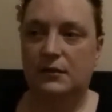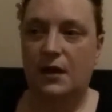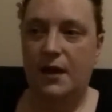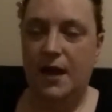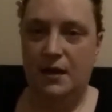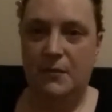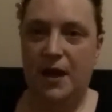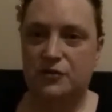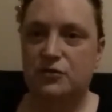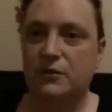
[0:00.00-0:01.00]
I am
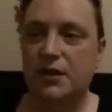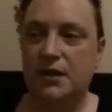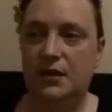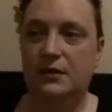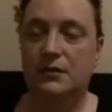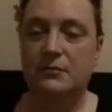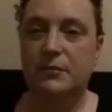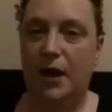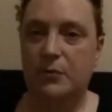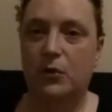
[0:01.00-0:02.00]
actually
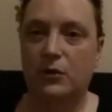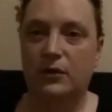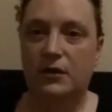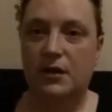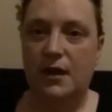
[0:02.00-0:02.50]
bipolar.